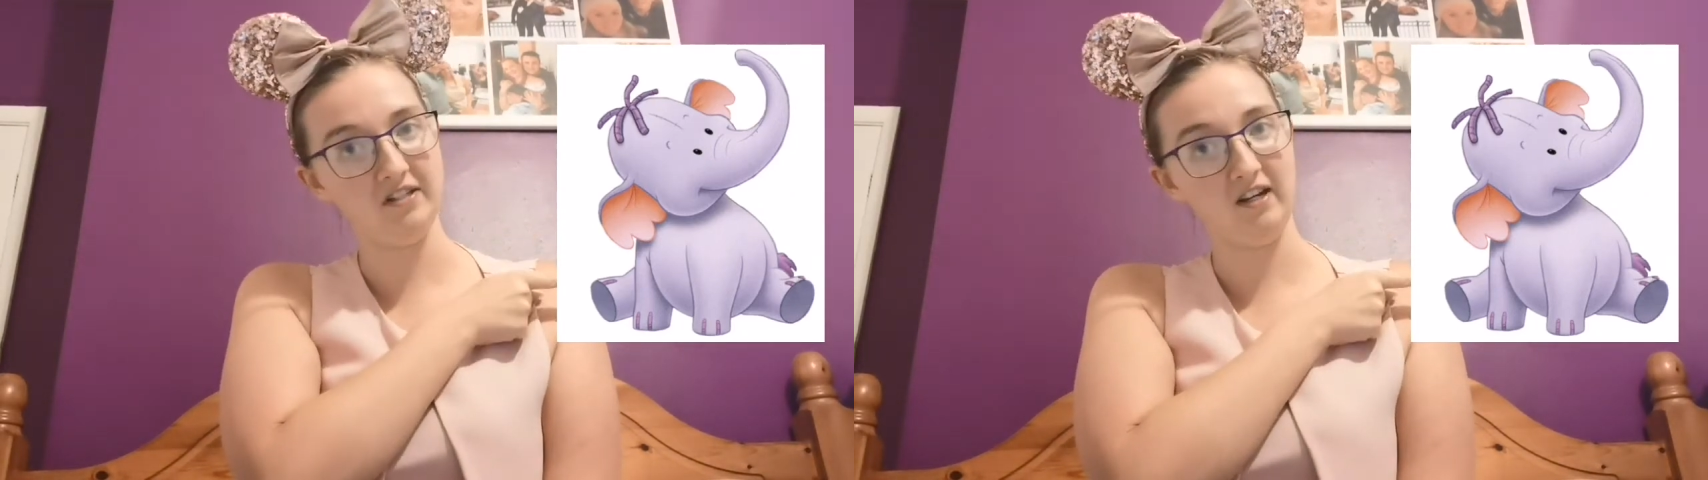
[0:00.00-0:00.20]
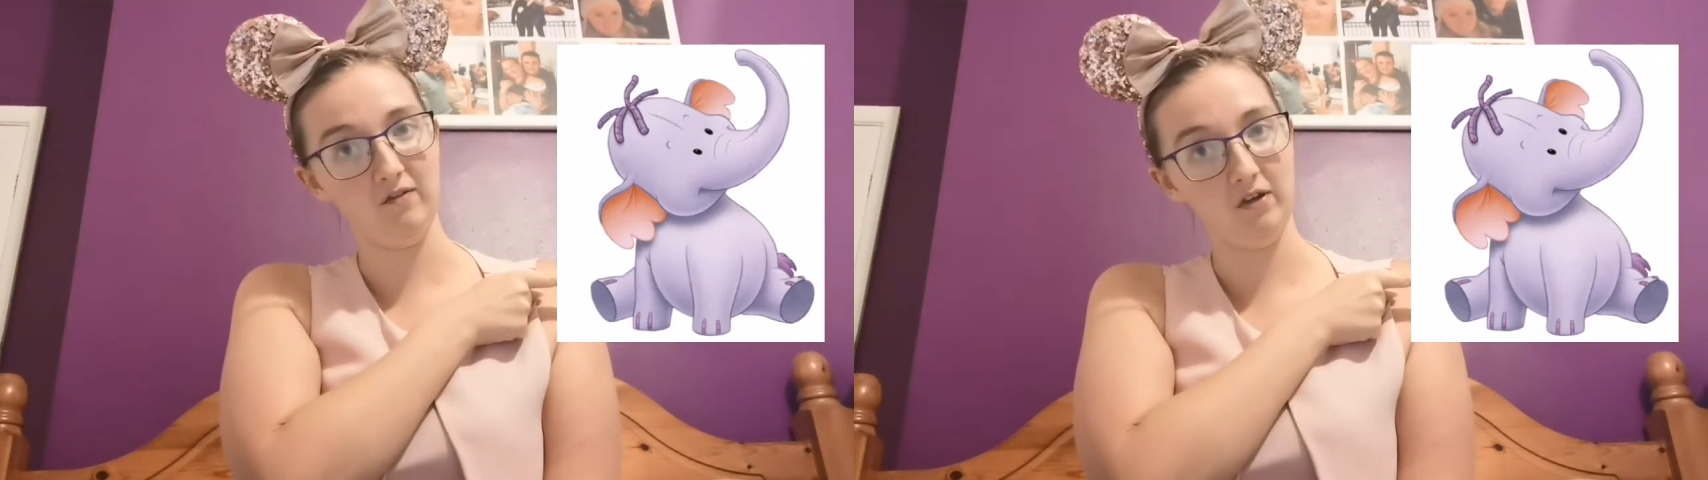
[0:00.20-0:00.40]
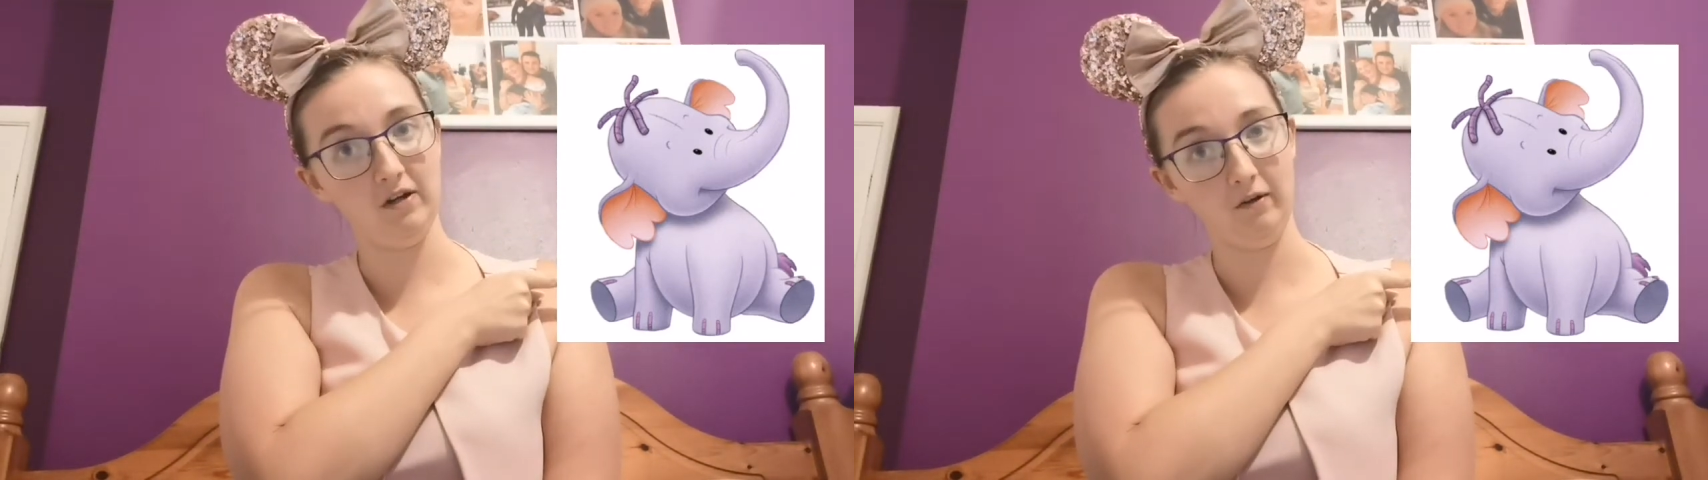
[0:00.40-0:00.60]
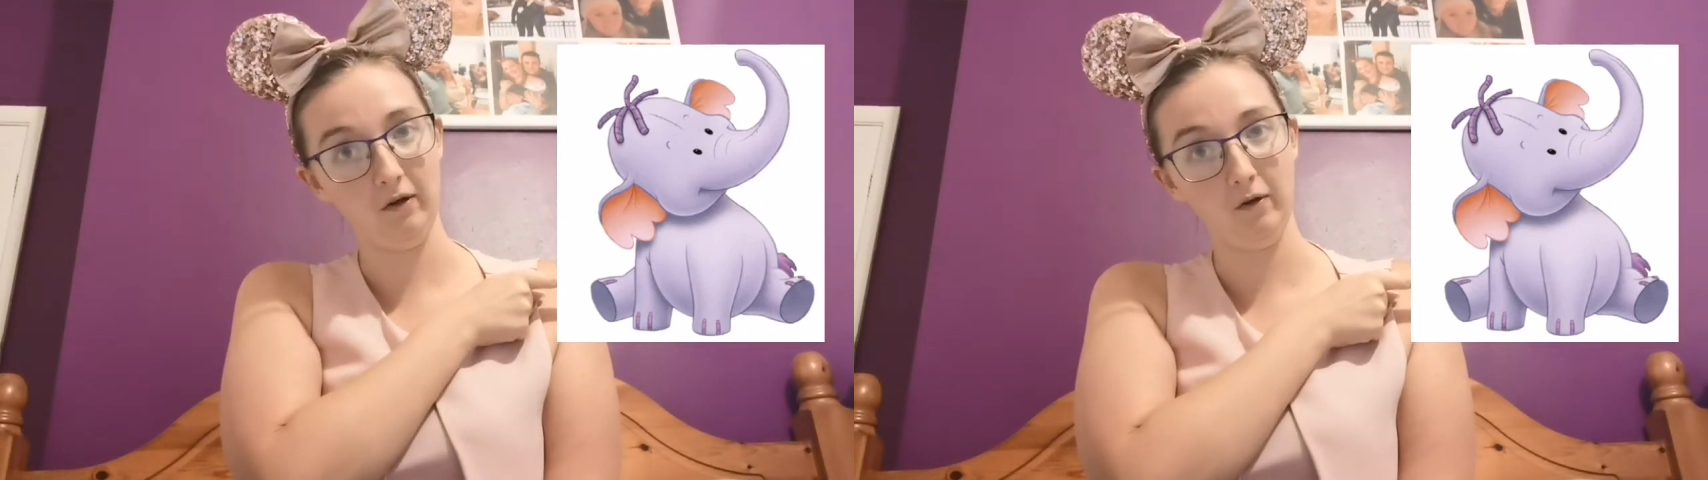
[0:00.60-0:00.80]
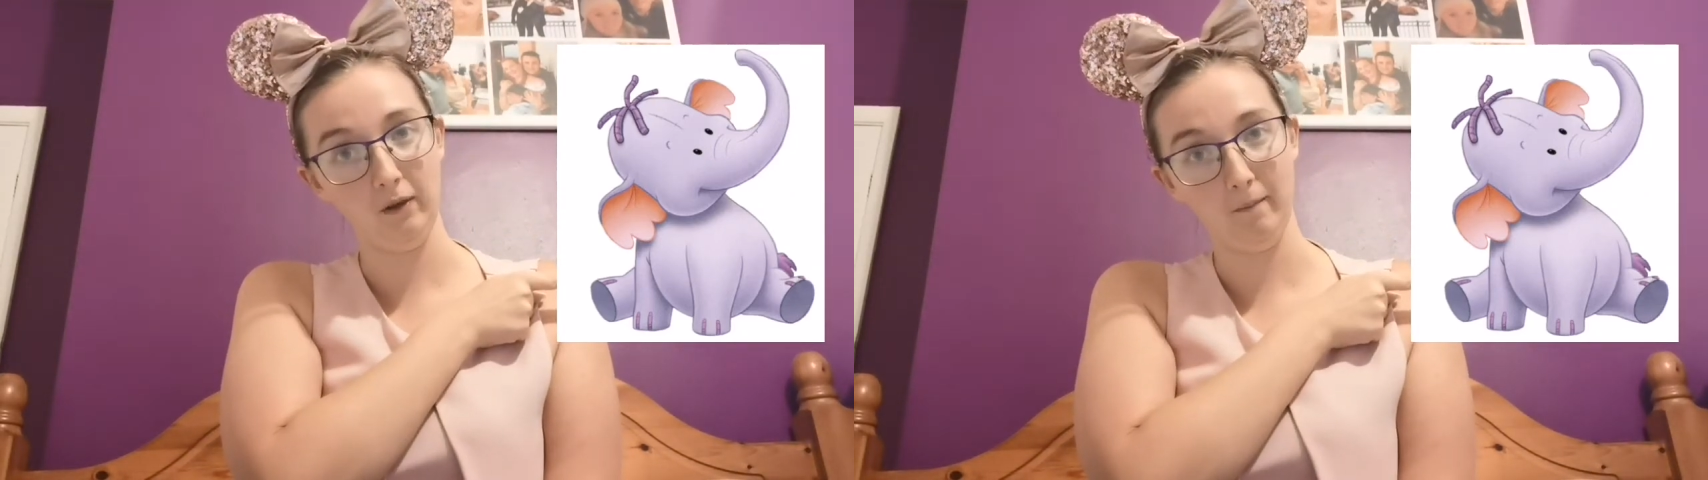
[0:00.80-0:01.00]
sad if you don't
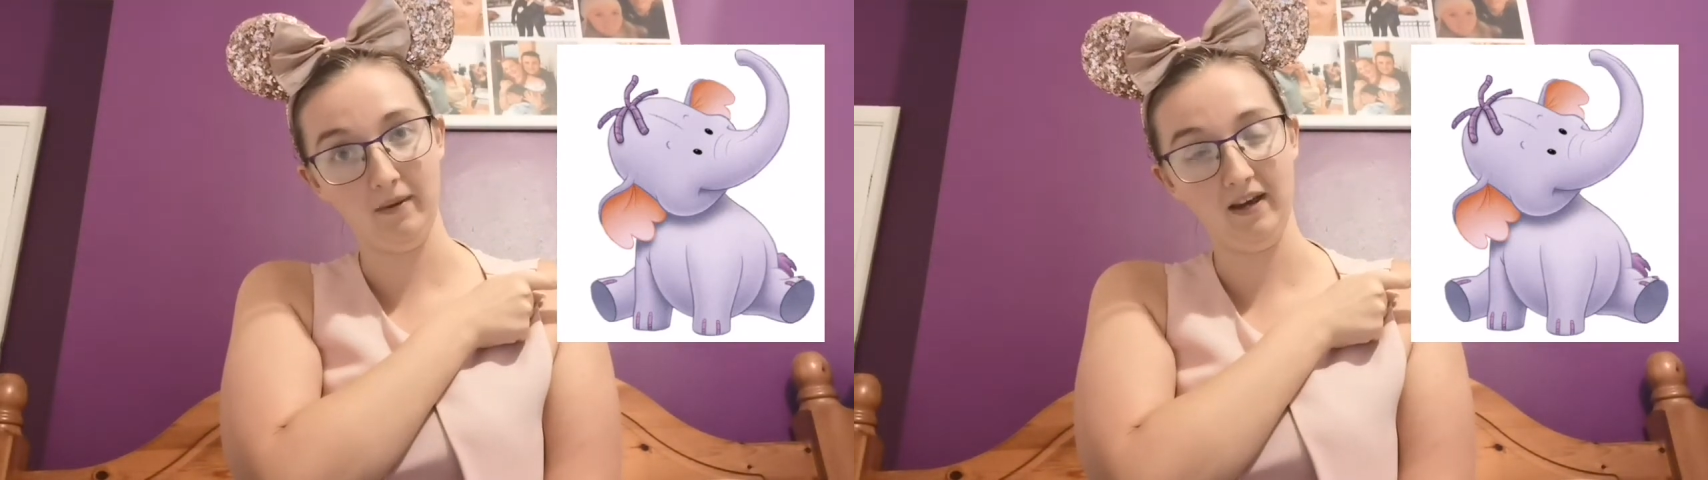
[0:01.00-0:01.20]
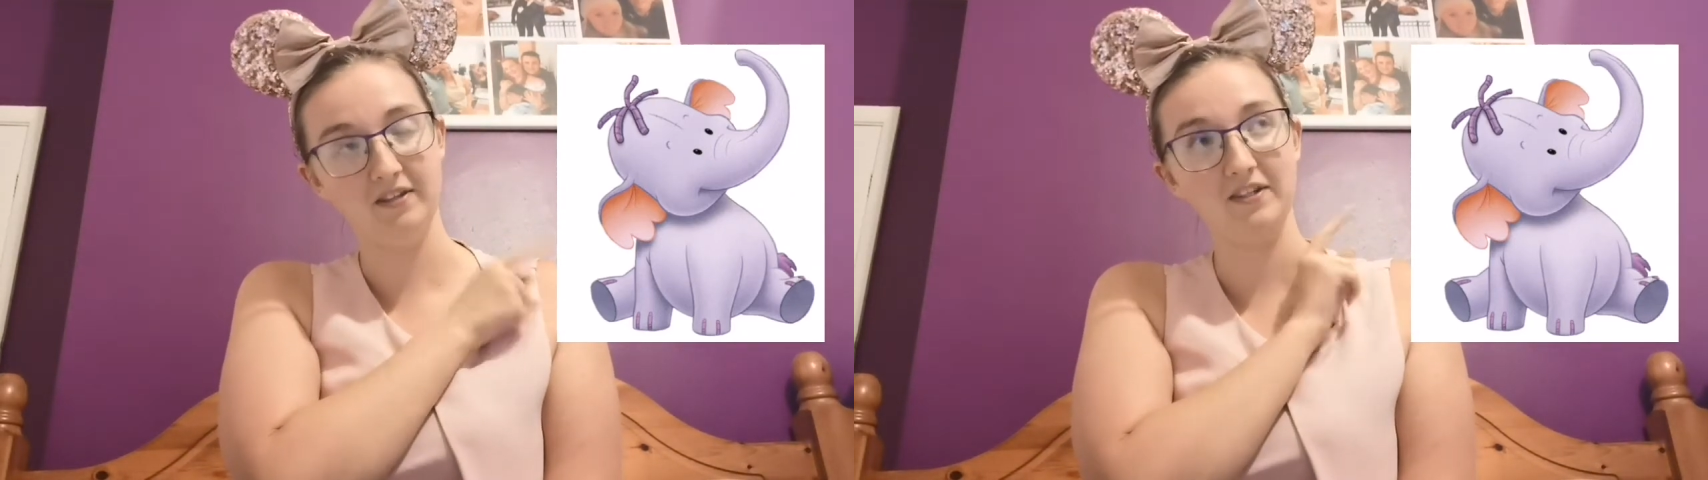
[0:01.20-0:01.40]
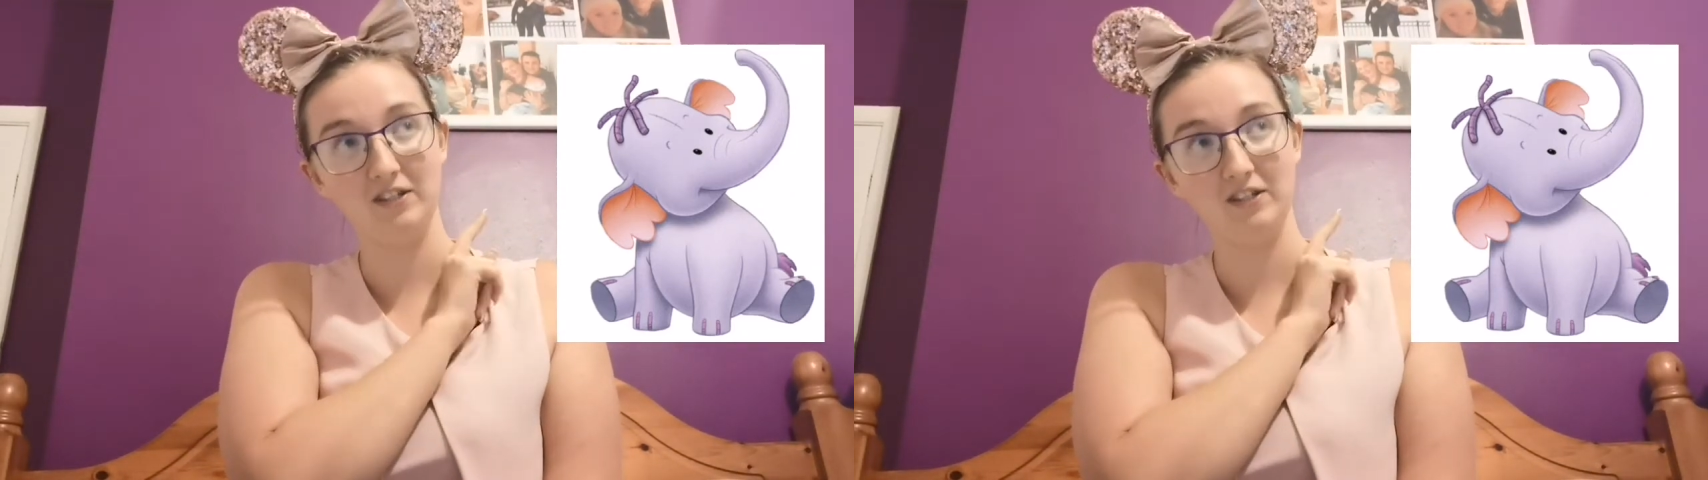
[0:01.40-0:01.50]
know who Lumpy is.